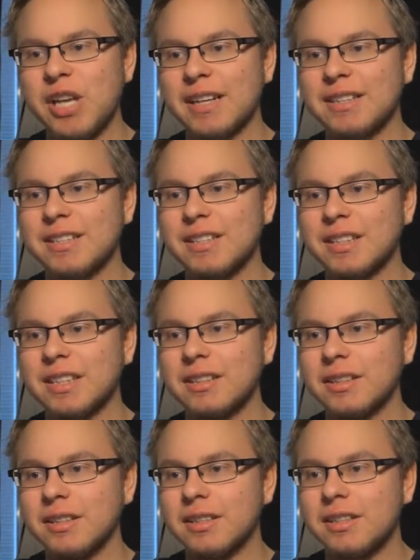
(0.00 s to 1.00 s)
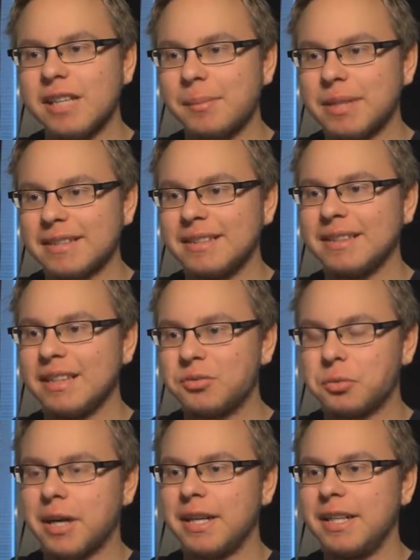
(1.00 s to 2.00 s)
she actually looked. I'm guessing
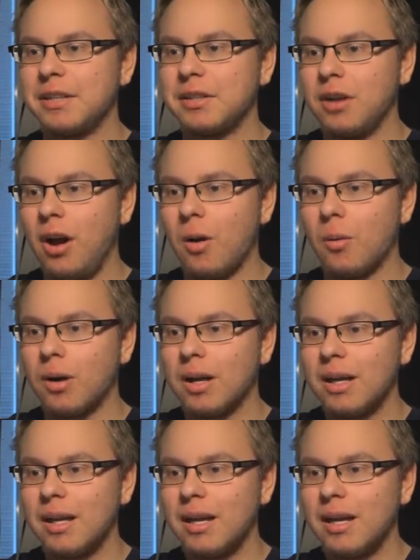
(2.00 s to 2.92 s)
that's where I need to go.